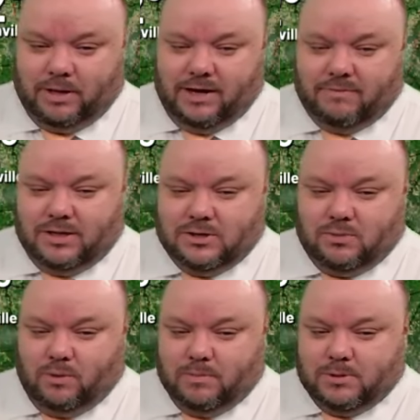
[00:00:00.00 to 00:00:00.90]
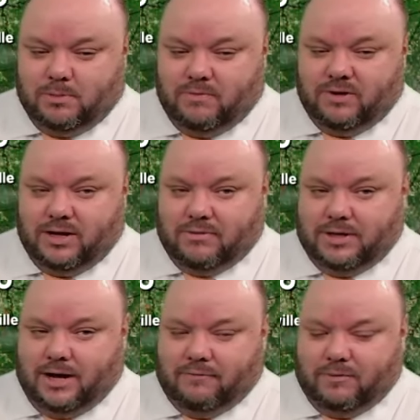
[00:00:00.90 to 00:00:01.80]
Evening storms moving on
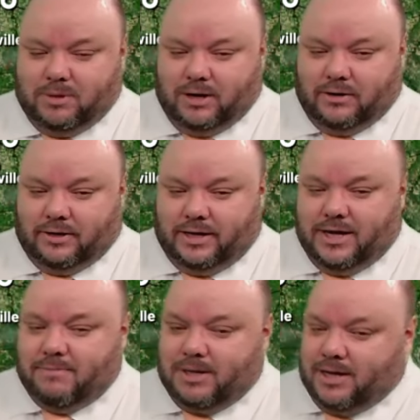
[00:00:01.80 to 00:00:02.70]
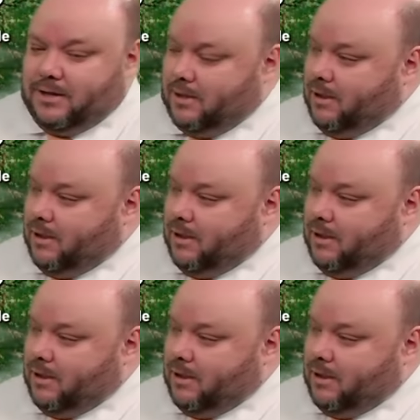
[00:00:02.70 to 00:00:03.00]
out from the early evening.